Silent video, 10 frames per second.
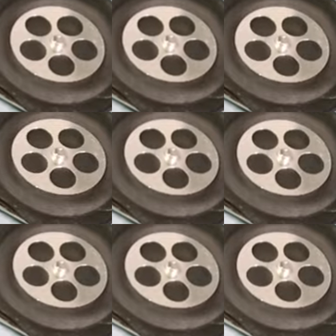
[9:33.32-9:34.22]

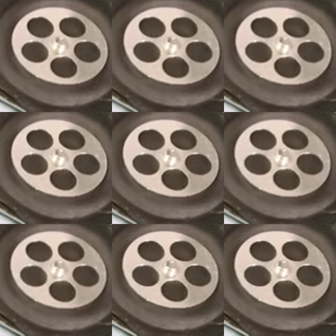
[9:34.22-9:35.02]
[no speech]